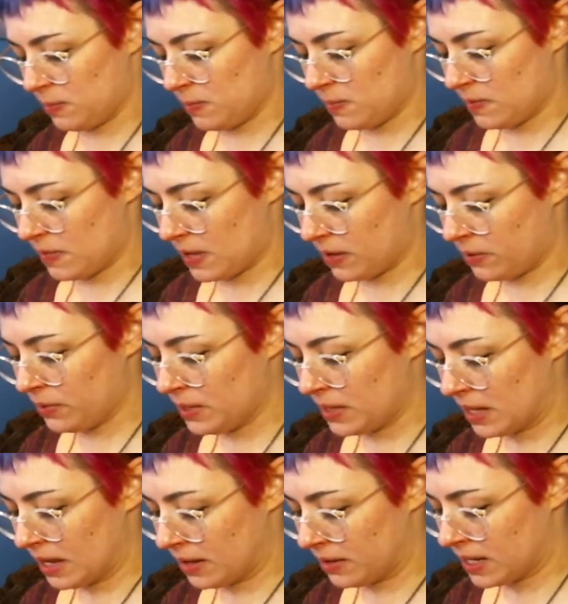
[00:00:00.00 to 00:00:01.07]
I kind of
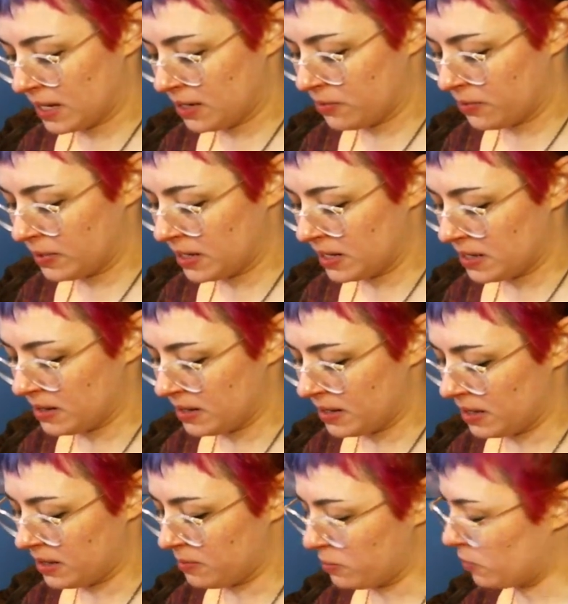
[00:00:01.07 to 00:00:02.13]
wanted a
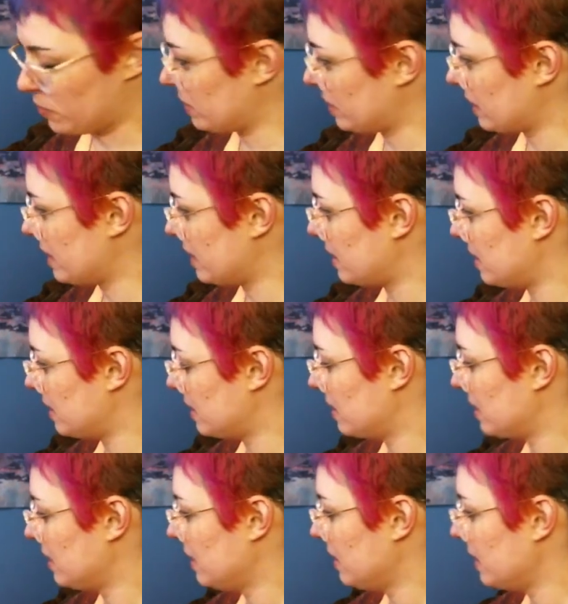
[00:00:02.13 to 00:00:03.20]
more
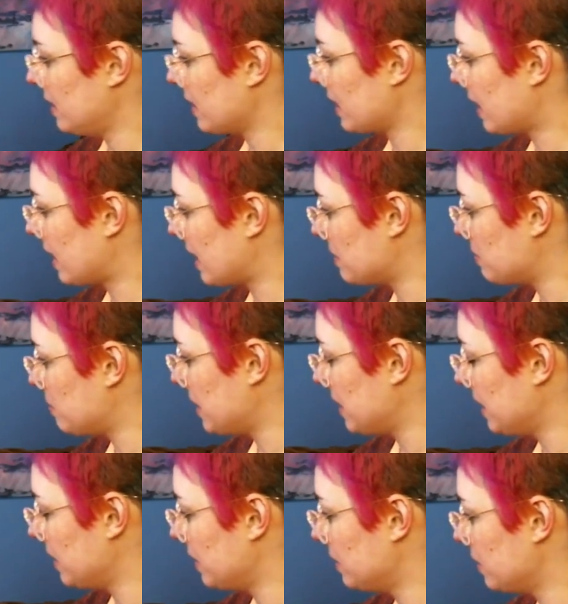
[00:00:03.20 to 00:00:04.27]
like a hot pink,
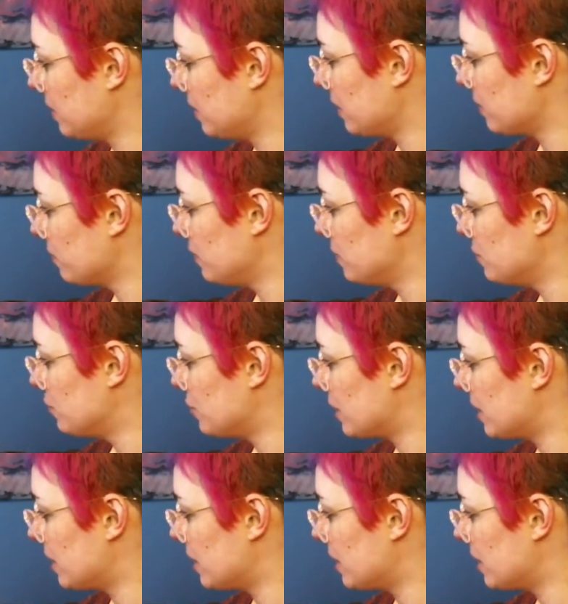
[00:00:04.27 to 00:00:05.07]
like a fuchsia.